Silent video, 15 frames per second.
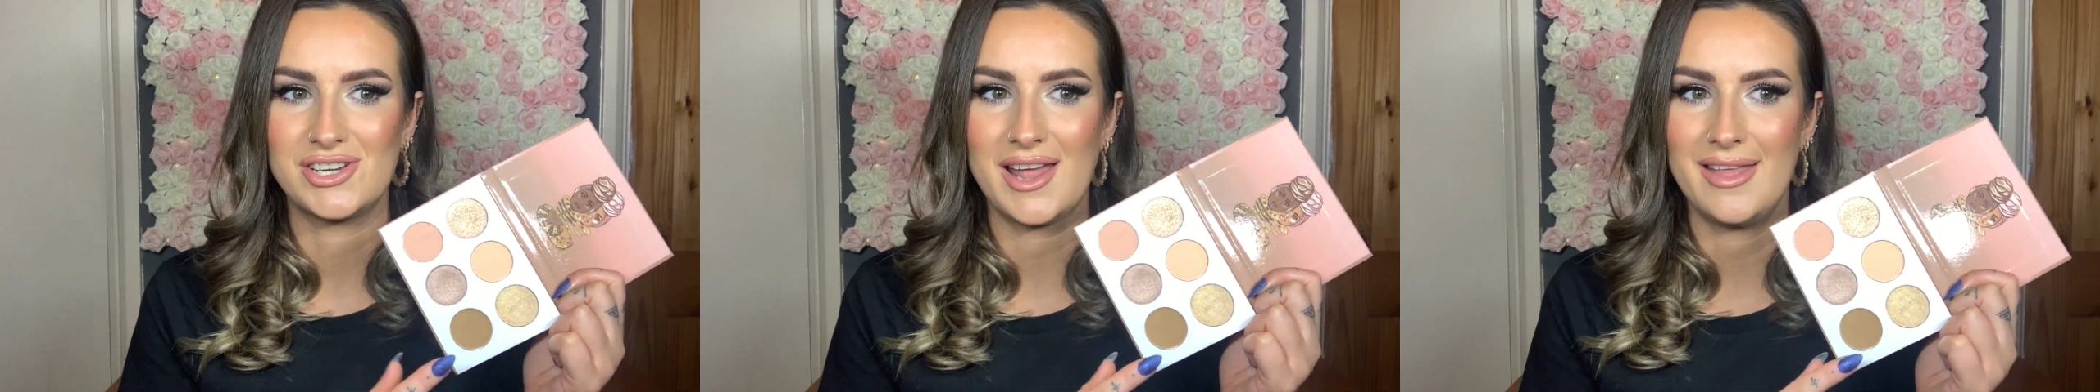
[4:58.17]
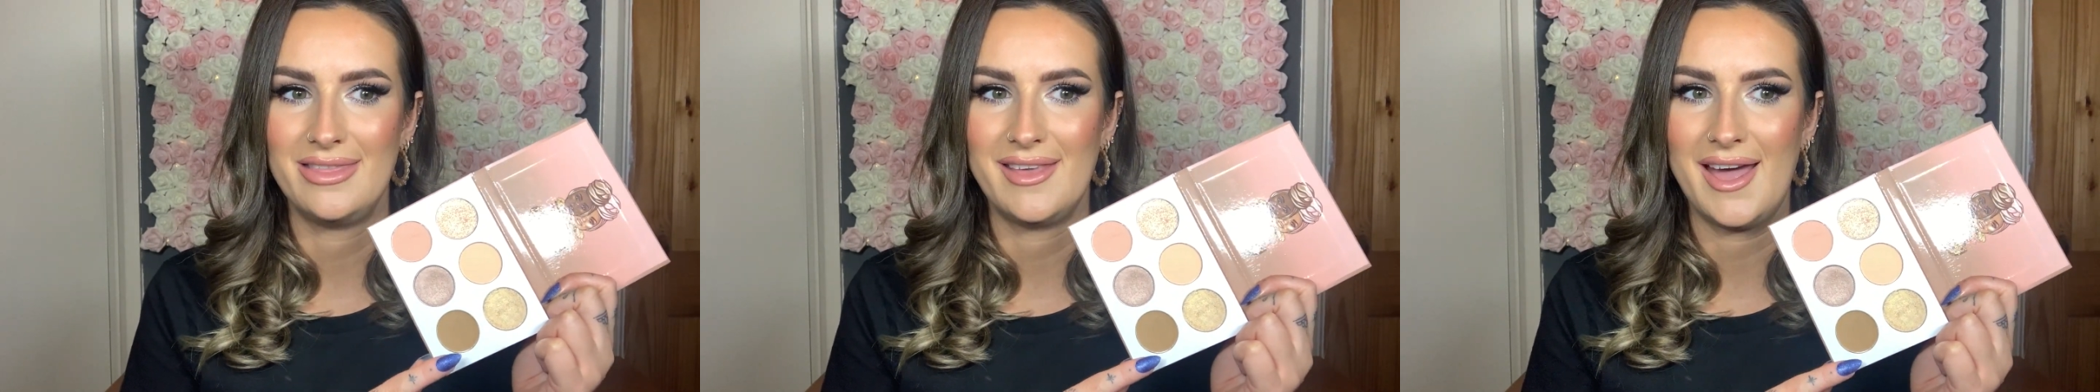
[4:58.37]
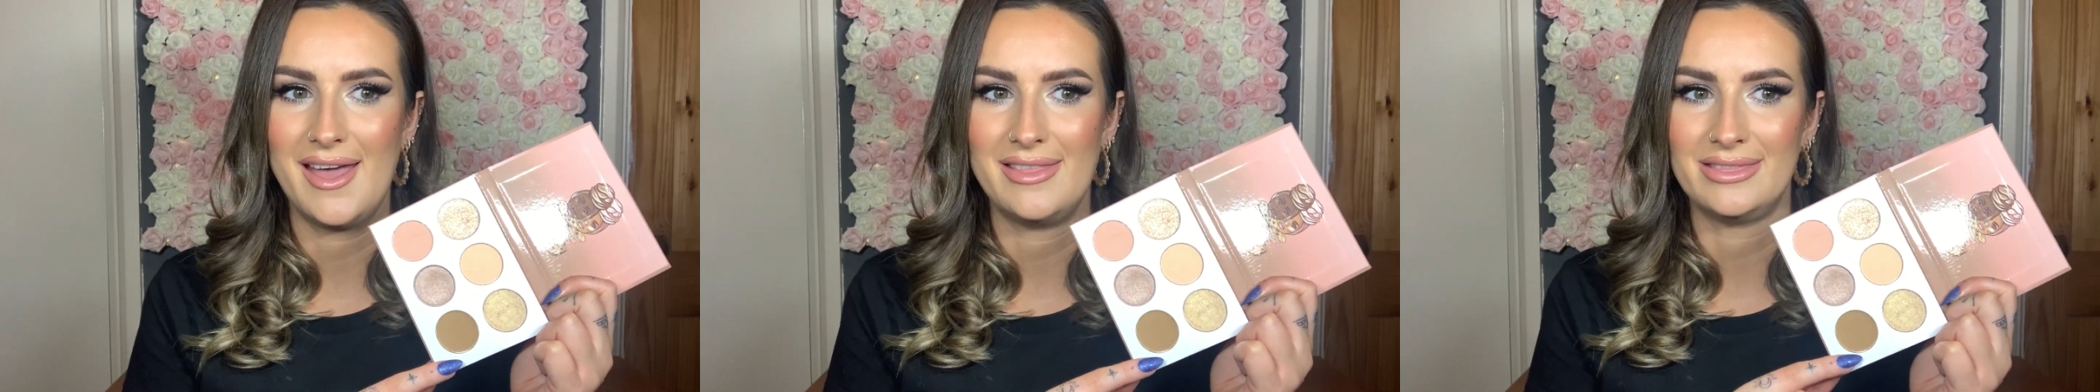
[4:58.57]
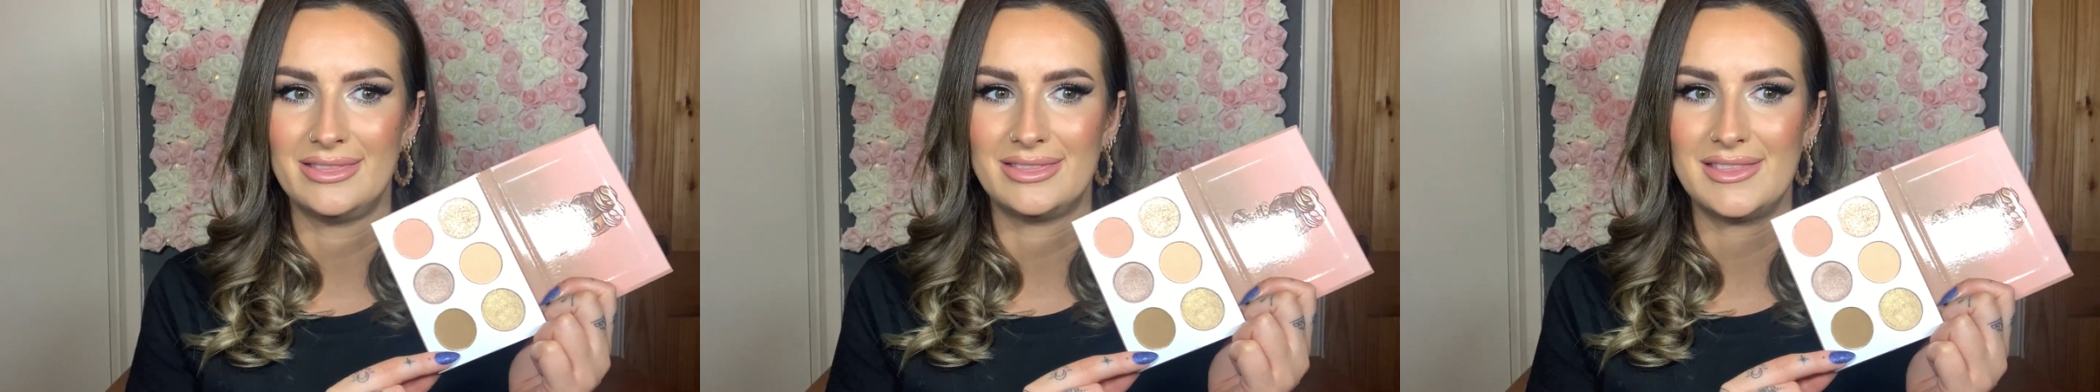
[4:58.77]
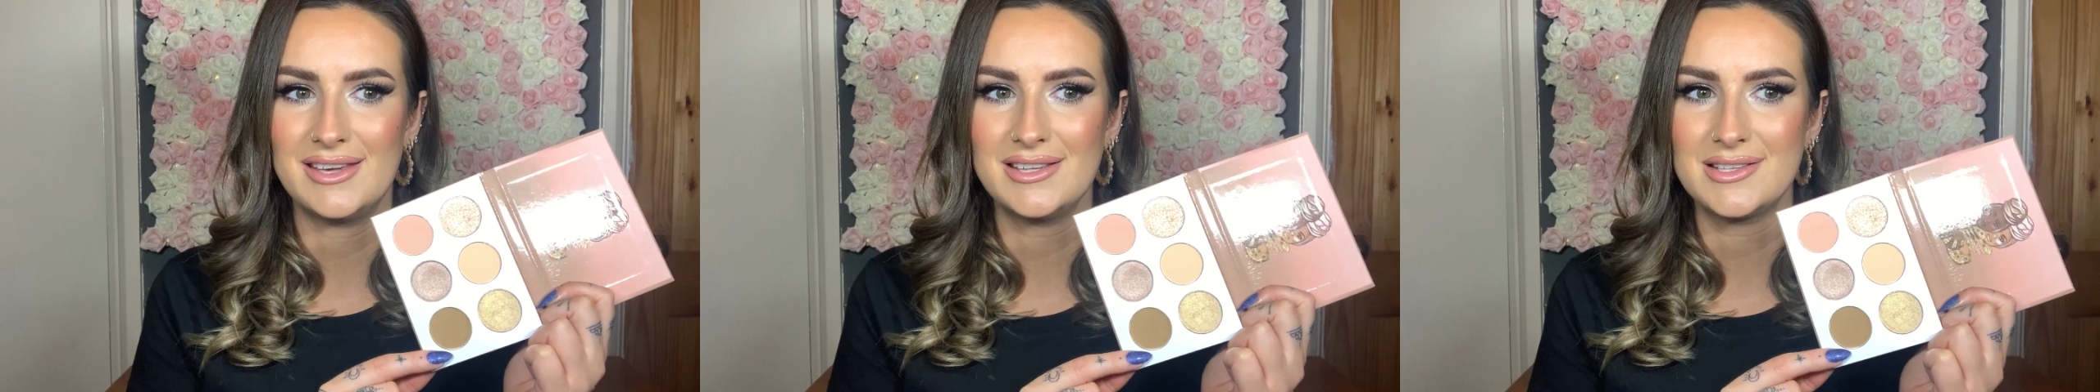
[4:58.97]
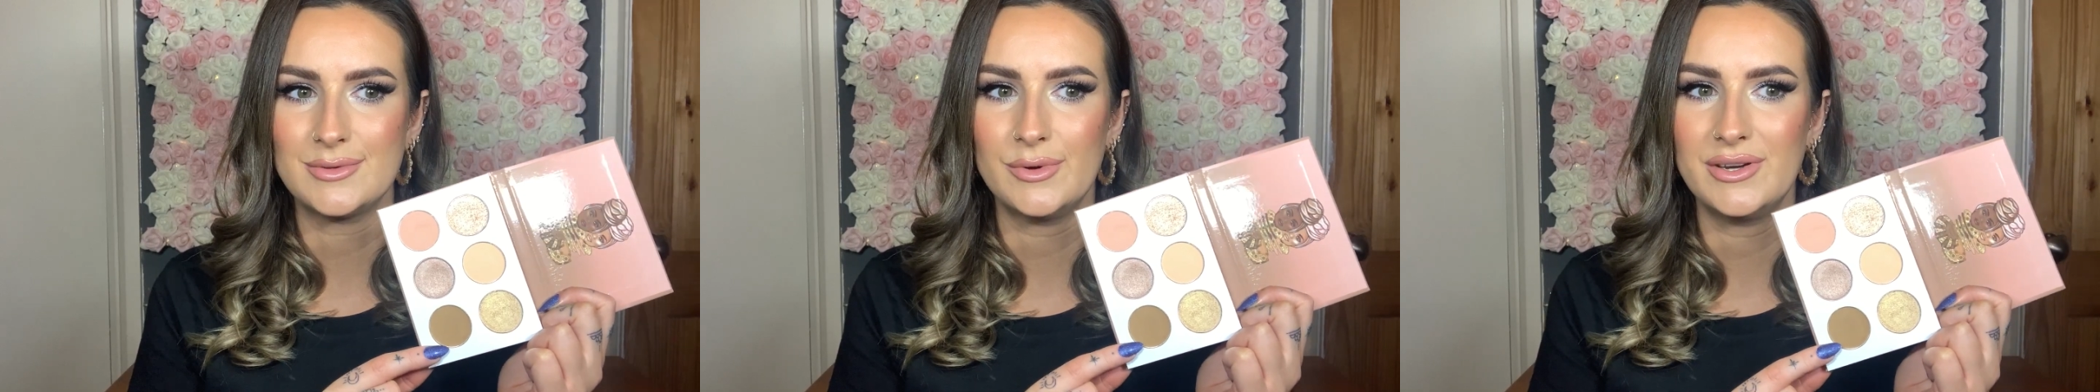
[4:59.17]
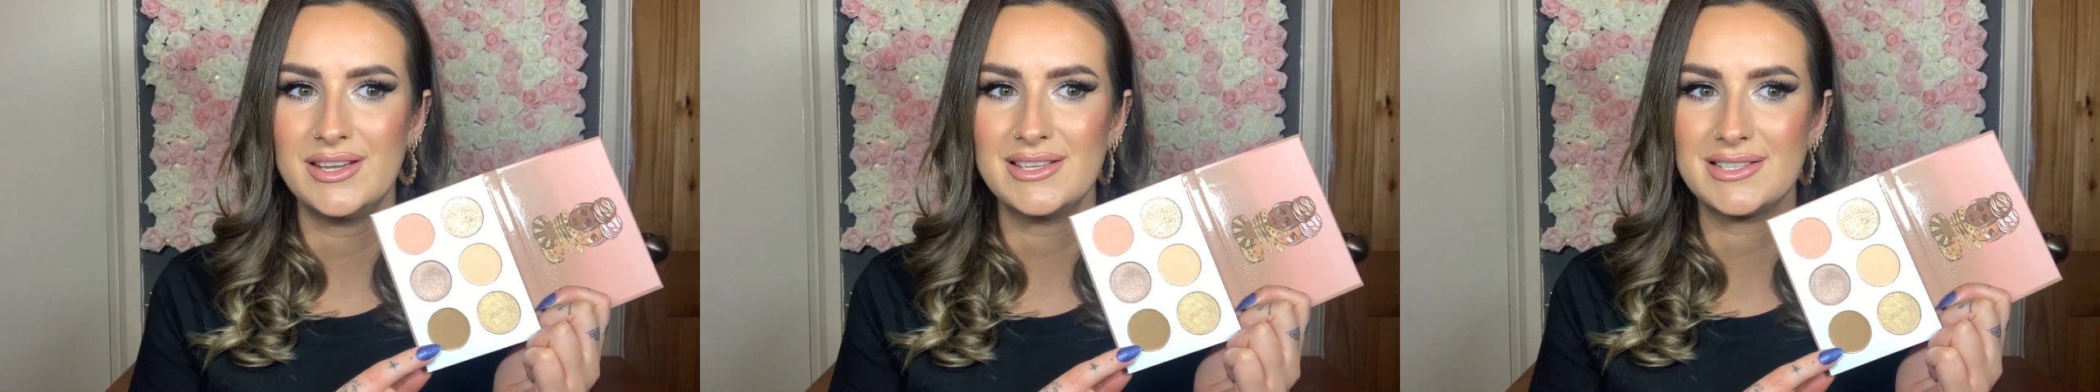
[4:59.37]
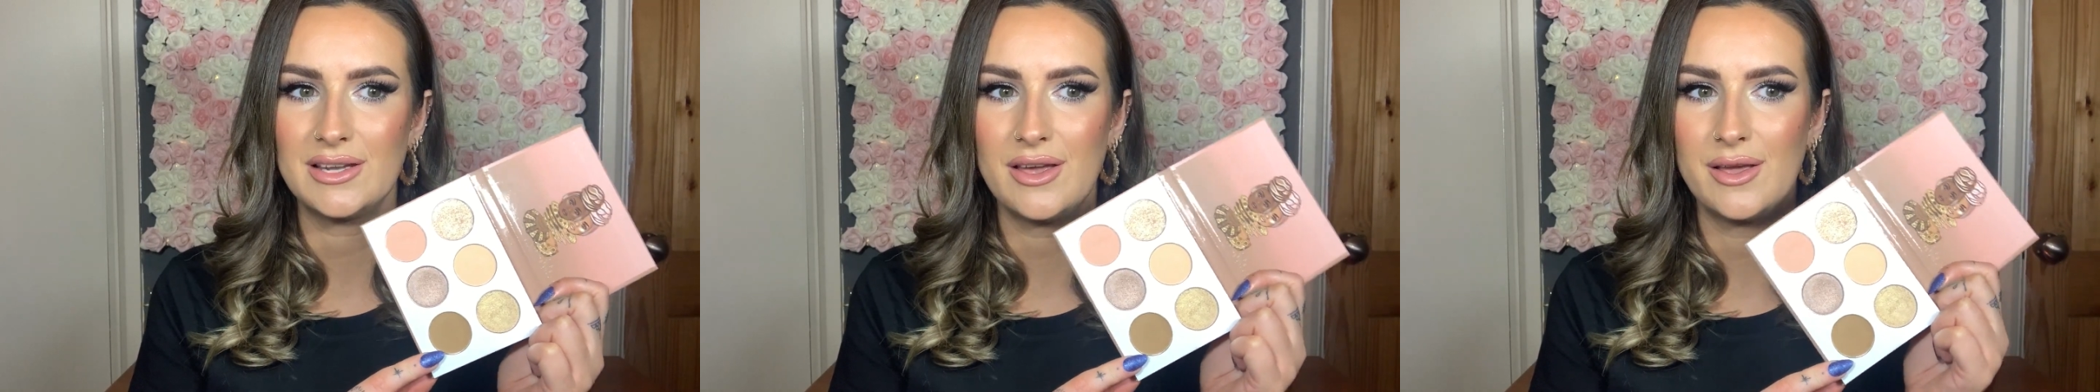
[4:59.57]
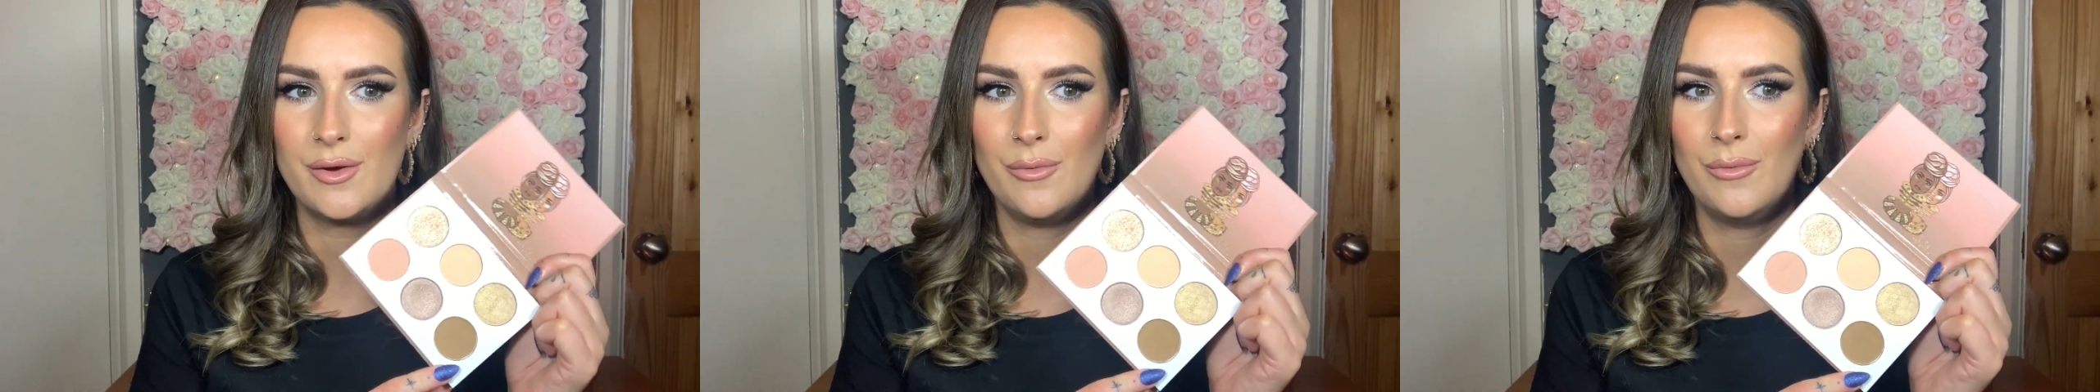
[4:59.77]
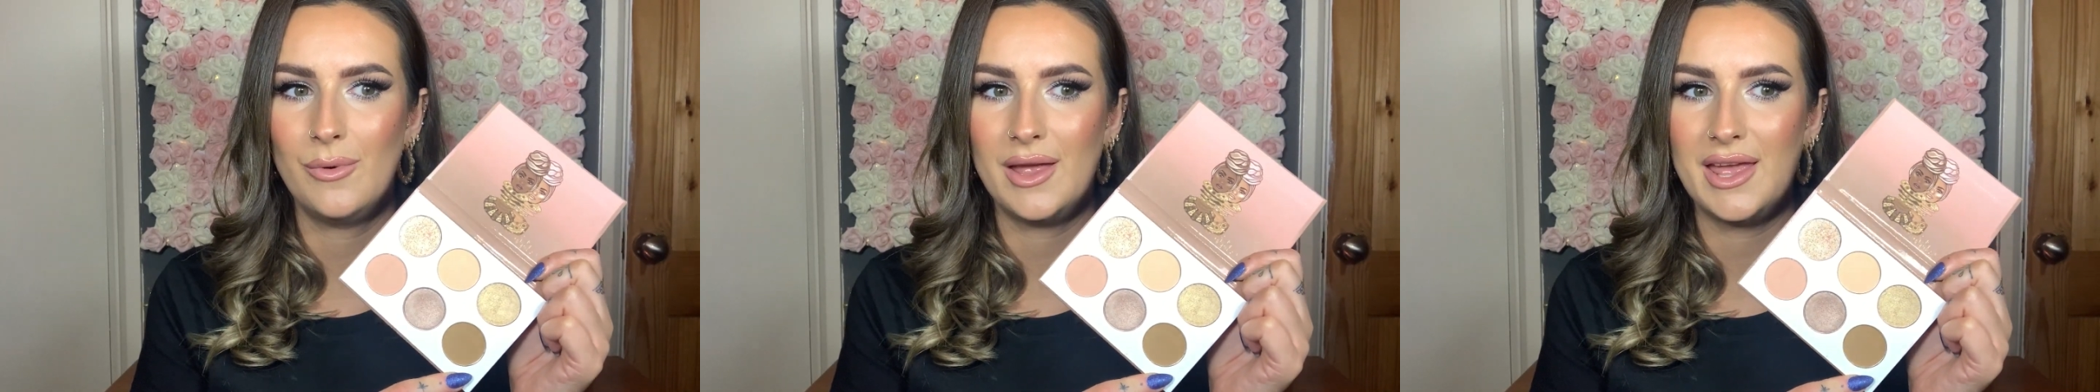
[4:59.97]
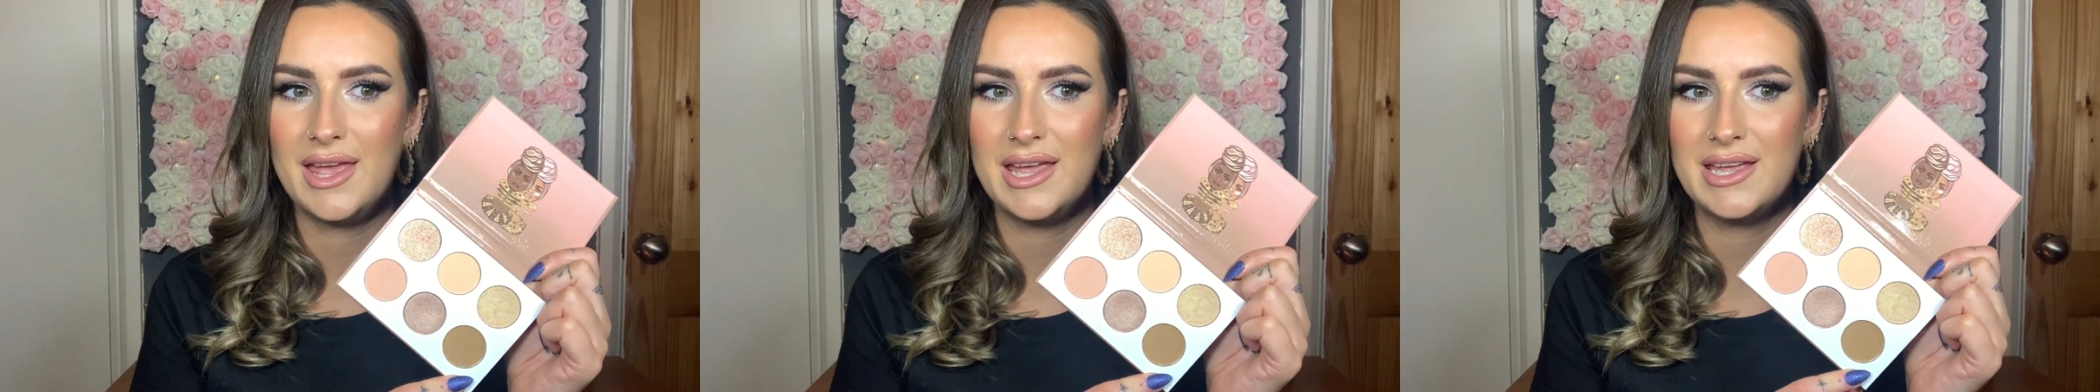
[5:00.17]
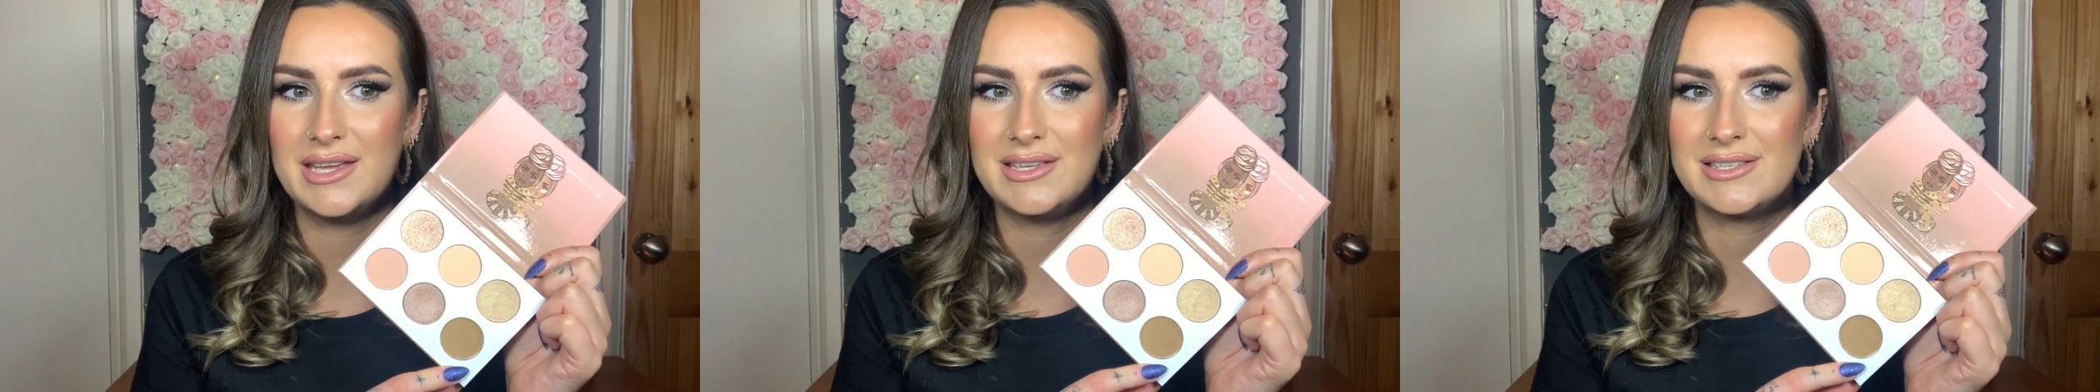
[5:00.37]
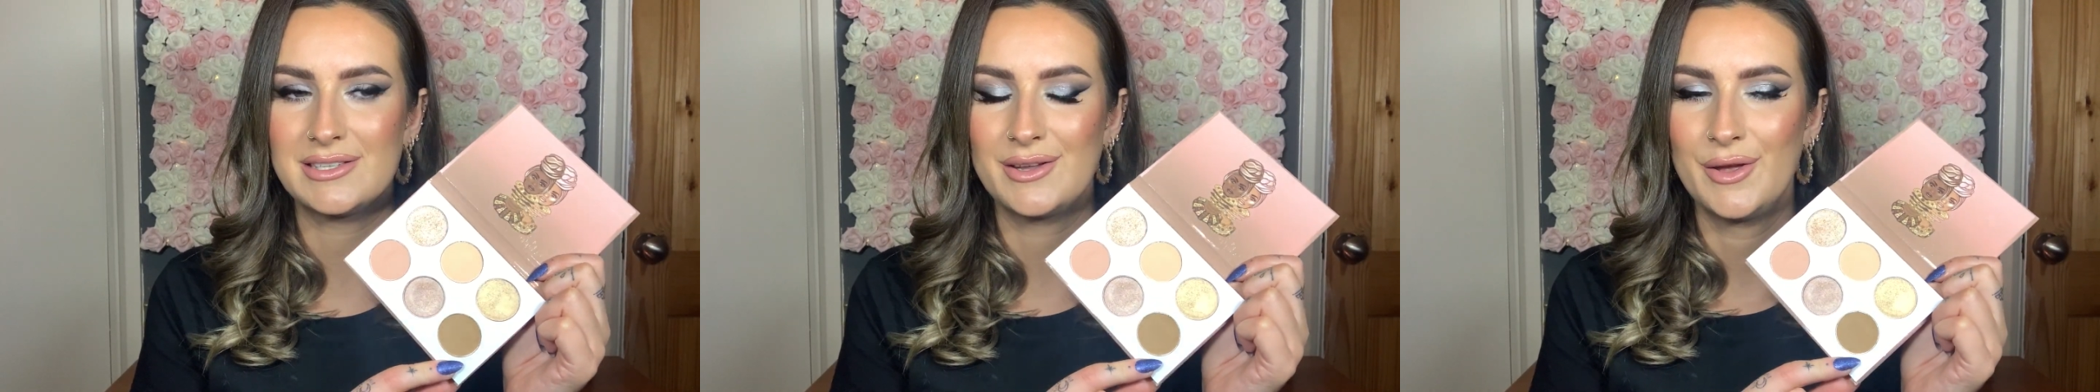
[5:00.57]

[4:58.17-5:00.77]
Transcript: And then this one is like a weird,